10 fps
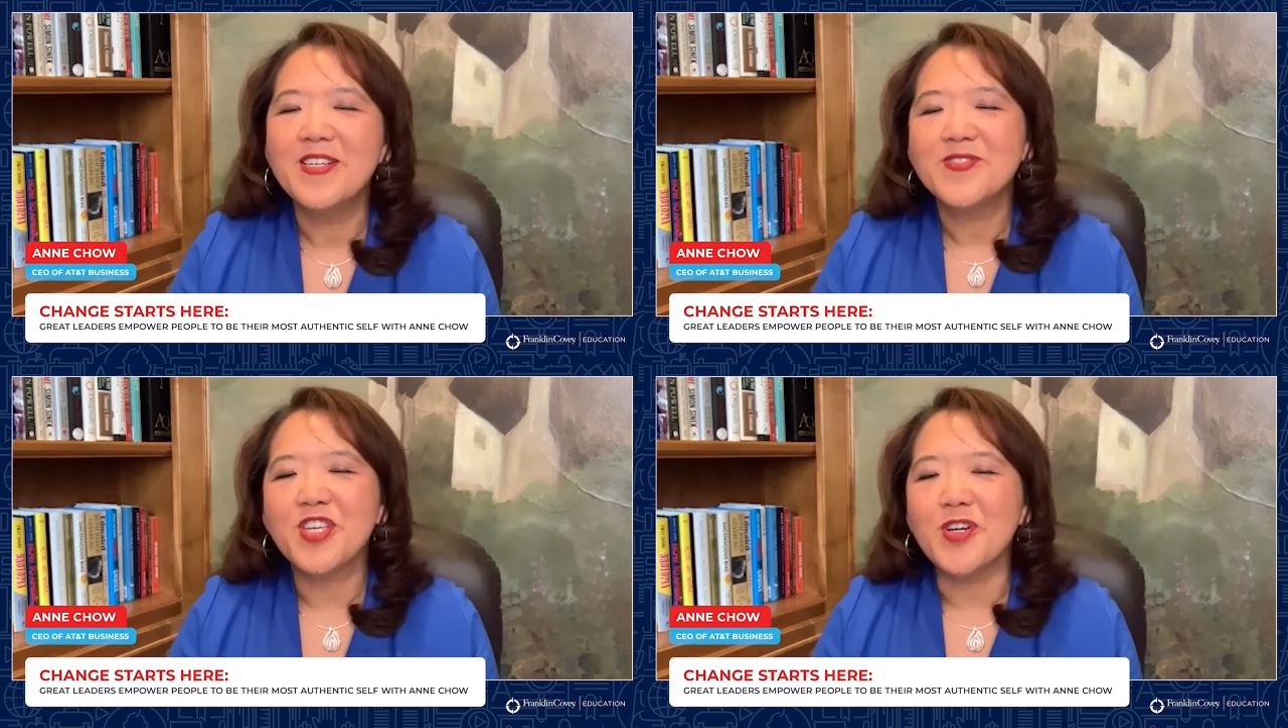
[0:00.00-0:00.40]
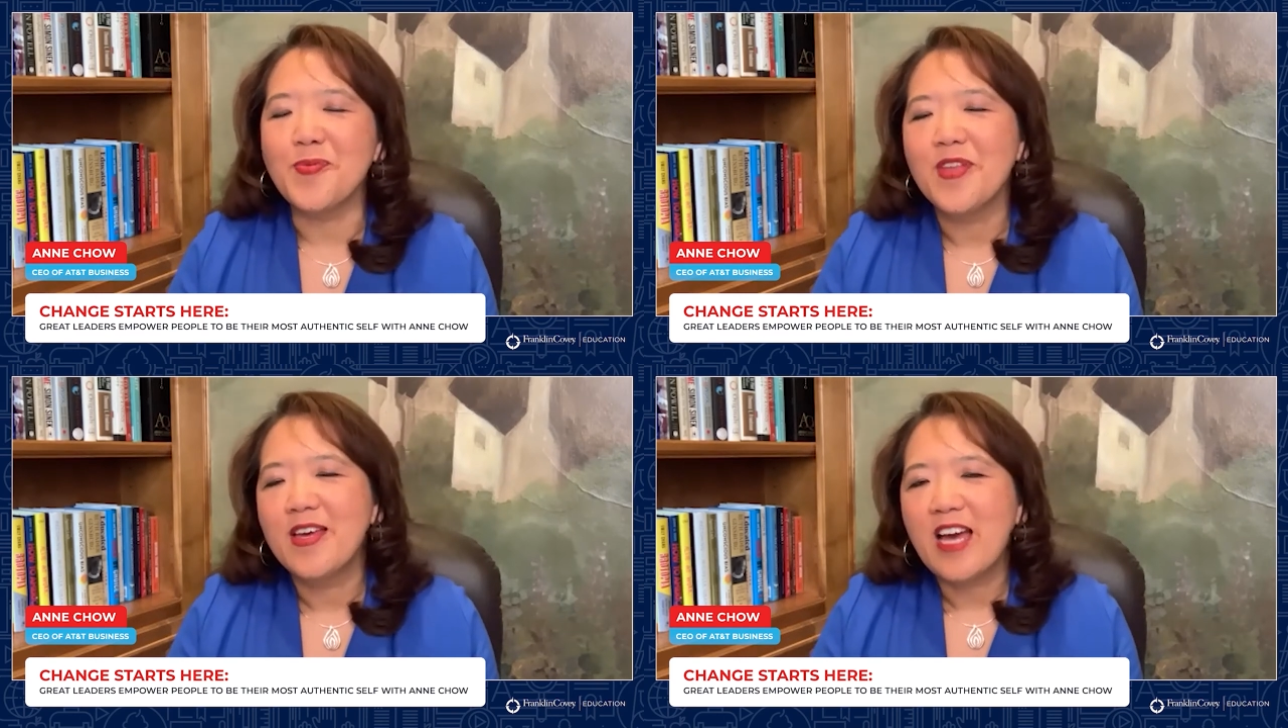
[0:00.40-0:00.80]
So
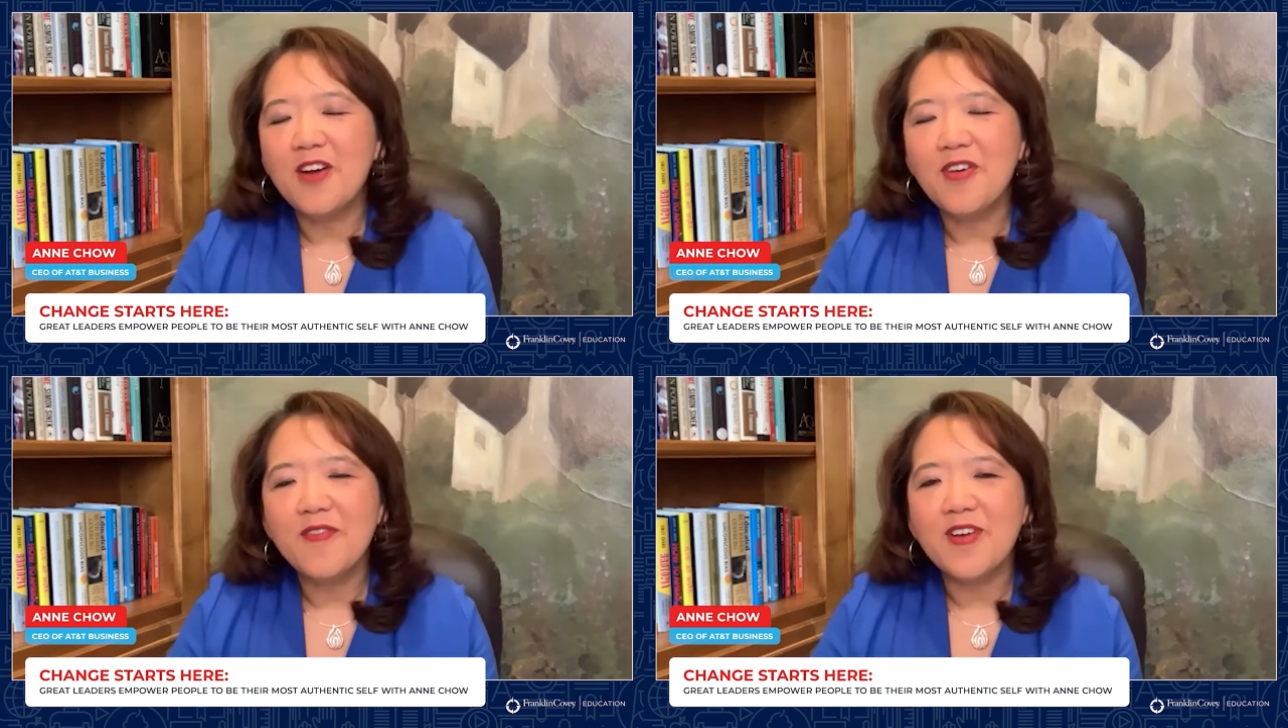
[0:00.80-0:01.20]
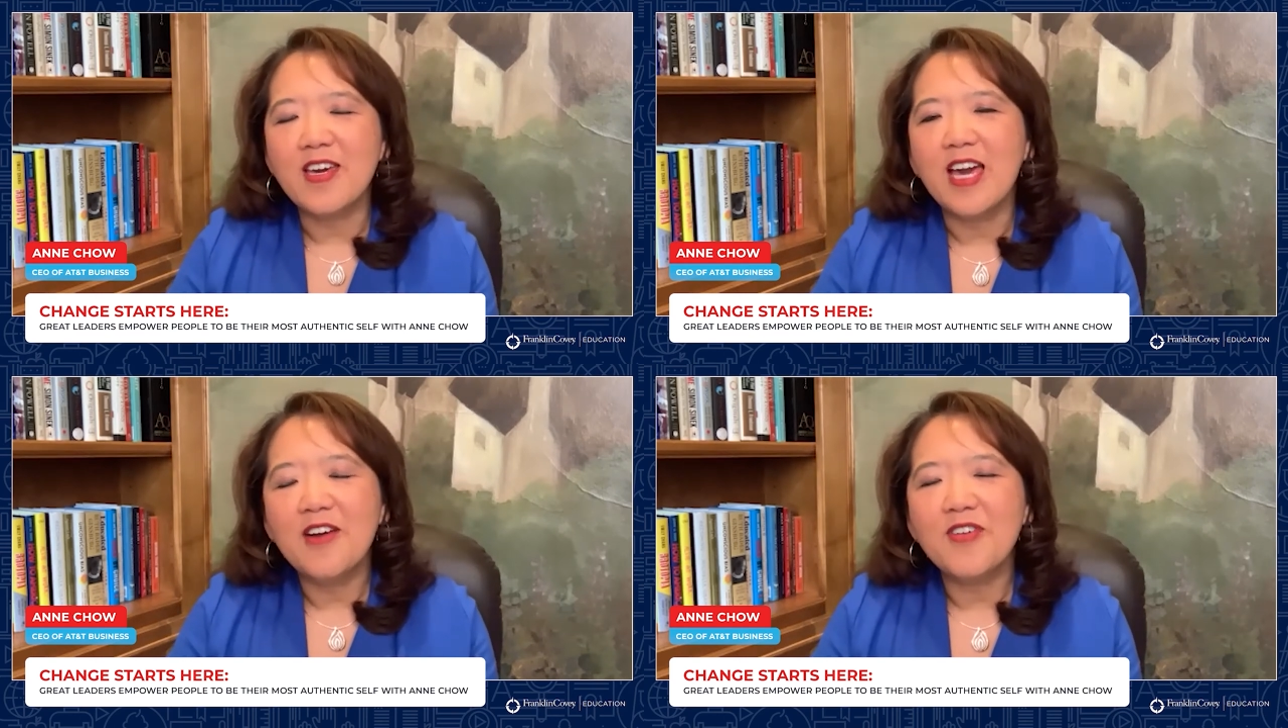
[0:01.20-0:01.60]
how have
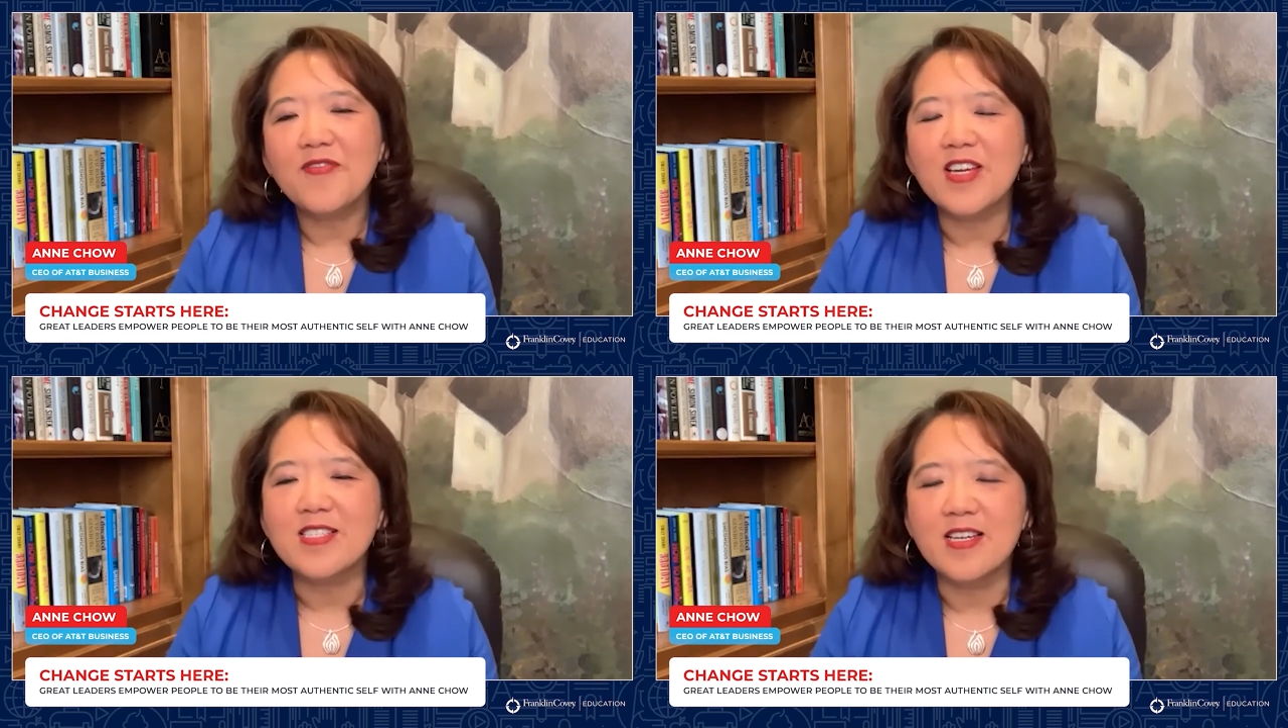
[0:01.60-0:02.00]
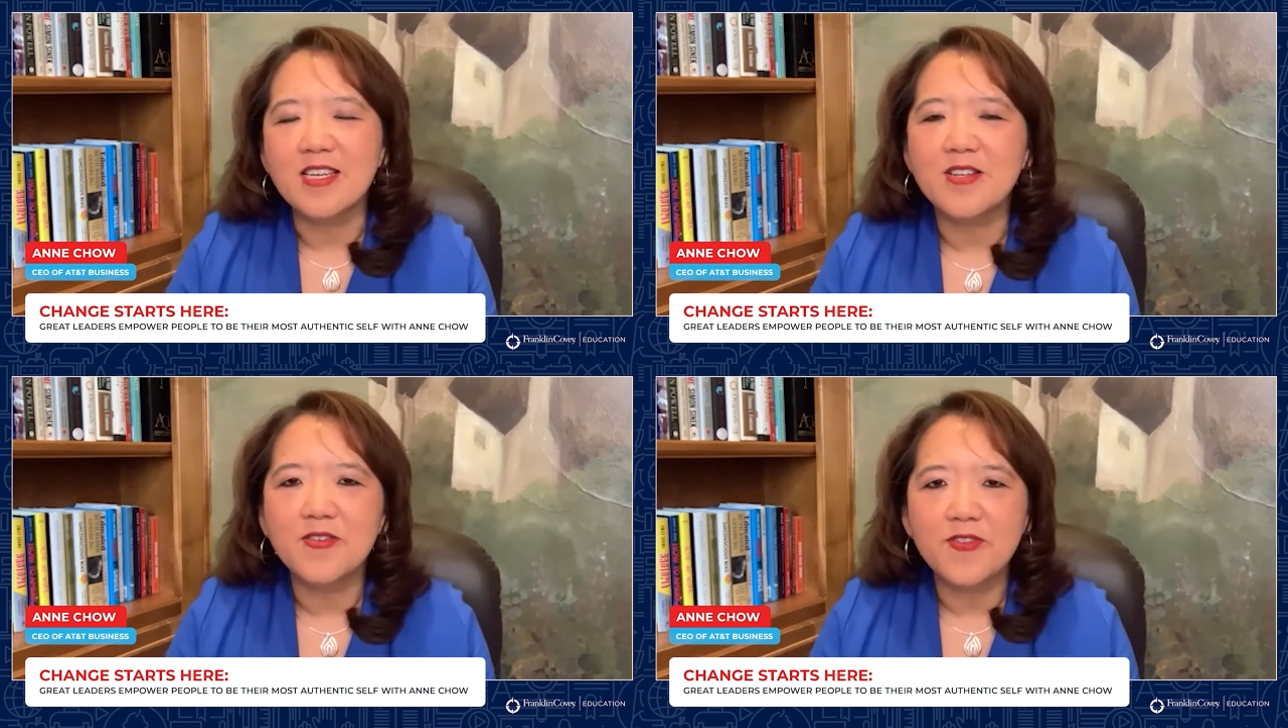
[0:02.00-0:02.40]
I, how have I done
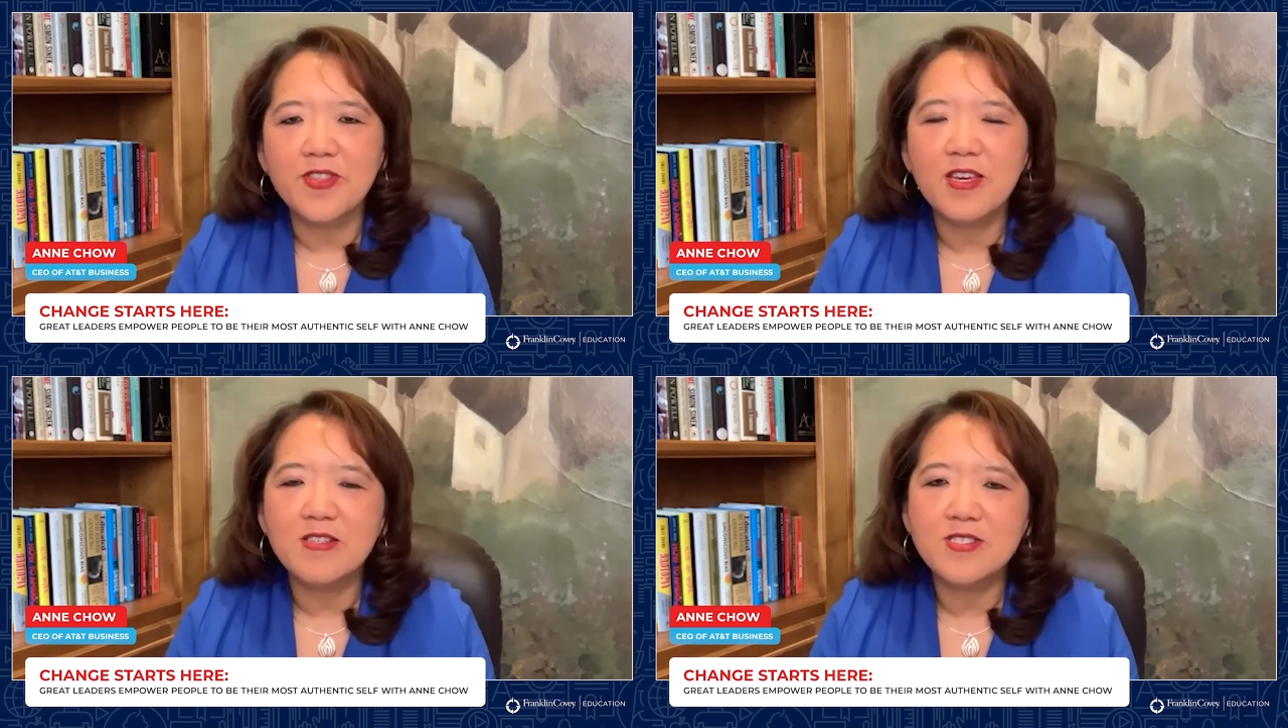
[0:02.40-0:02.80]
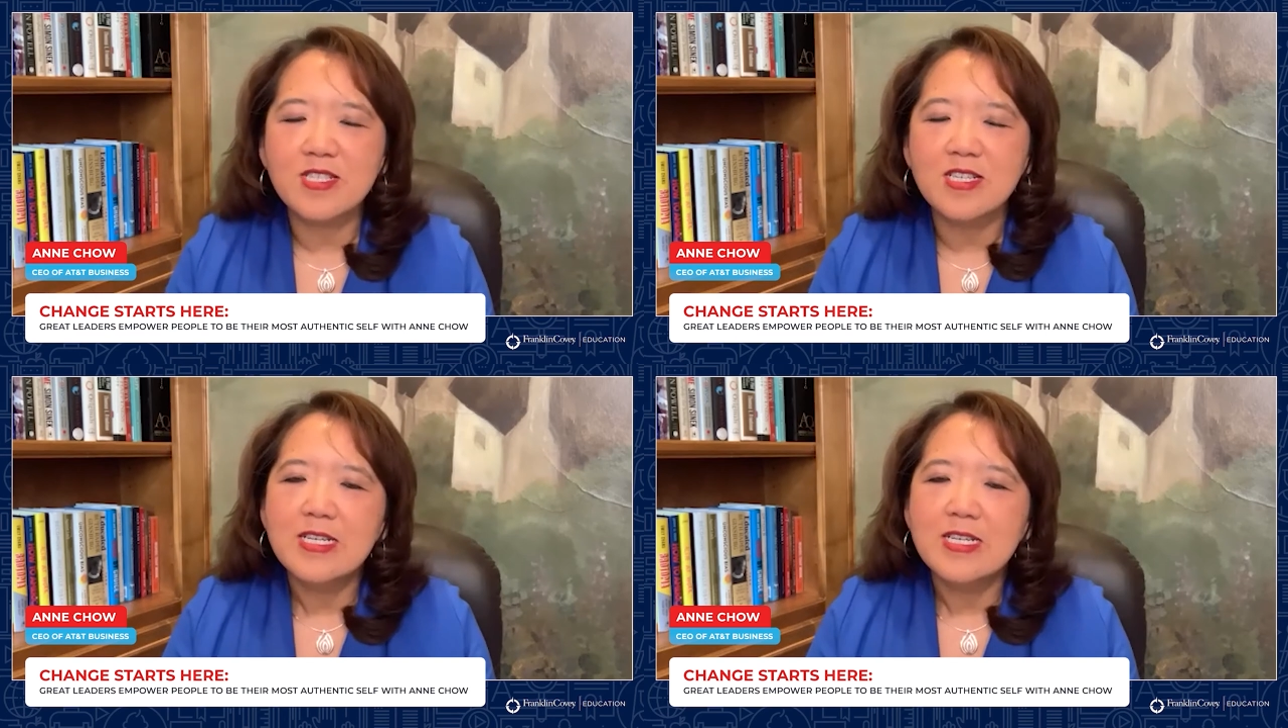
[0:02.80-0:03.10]
it over the years?